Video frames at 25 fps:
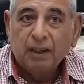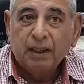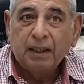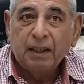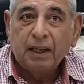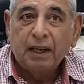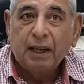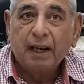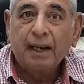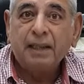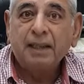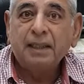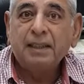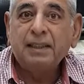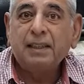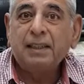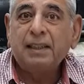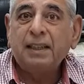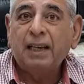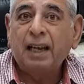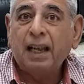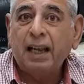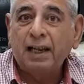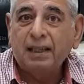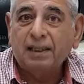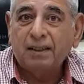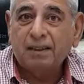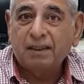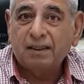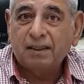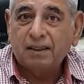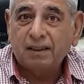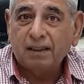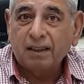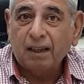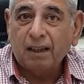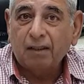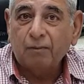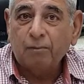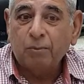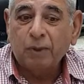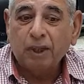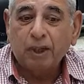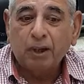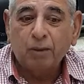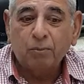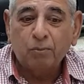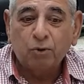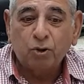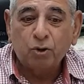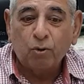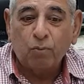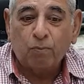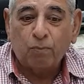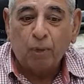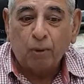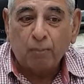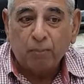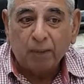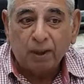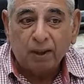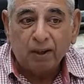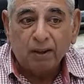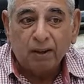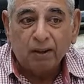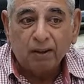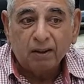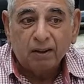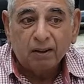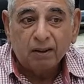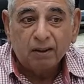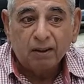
LED lights have become so popular.